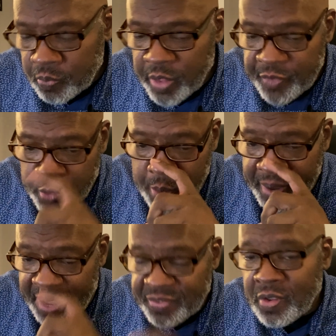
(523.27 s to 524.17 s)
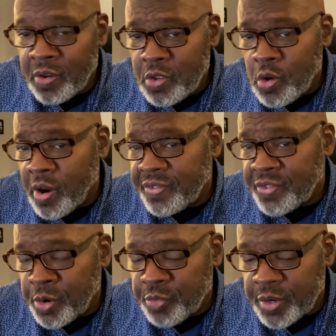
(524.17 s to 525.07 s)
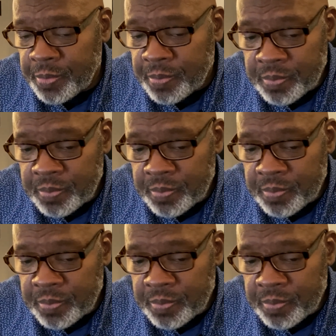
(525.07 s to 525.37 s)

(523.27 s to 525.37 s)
If you're a pastor, you're a servant.